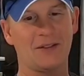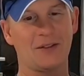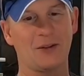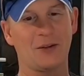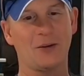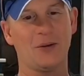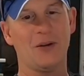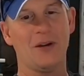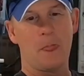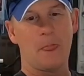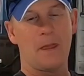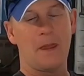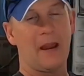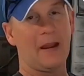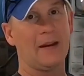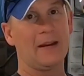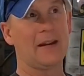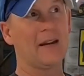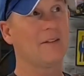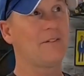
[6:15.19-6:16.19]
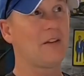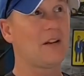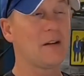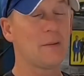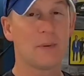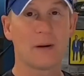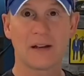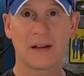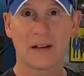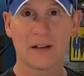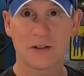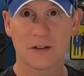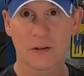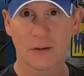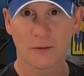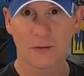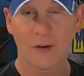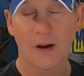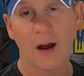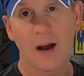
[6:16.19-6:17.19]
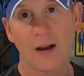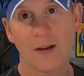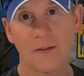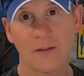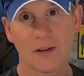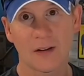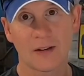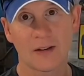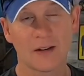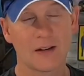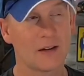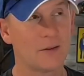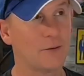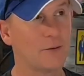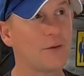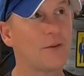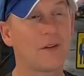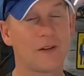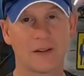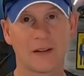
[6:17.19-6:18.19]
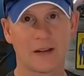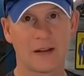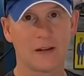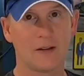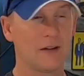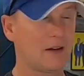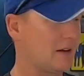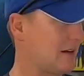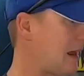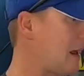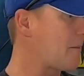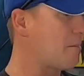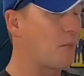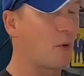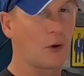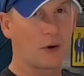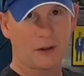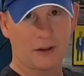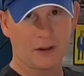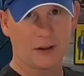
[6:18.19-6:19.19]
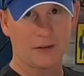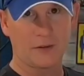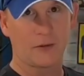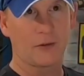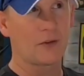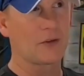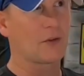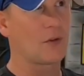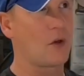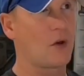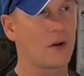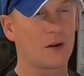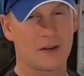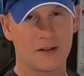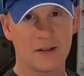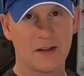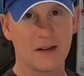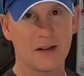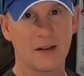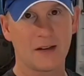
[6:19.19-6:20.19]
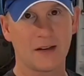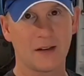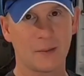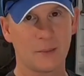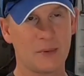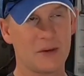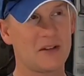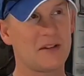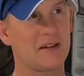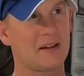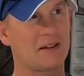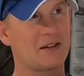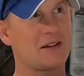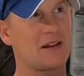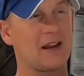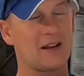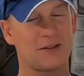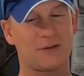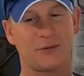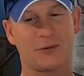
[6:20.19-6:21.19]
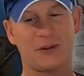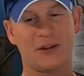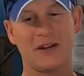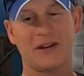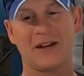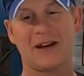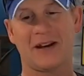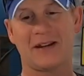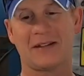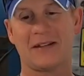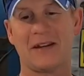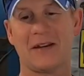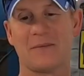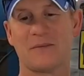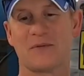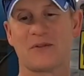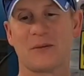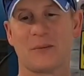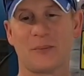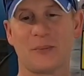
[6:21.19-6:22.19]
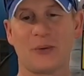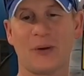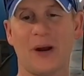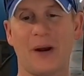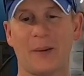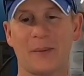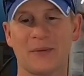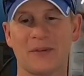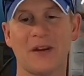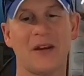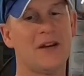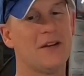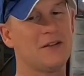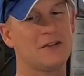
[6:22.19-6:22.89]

So, and if anybody can survive in Philly, in that market, for as long as he did and be successful, you got to give him some props.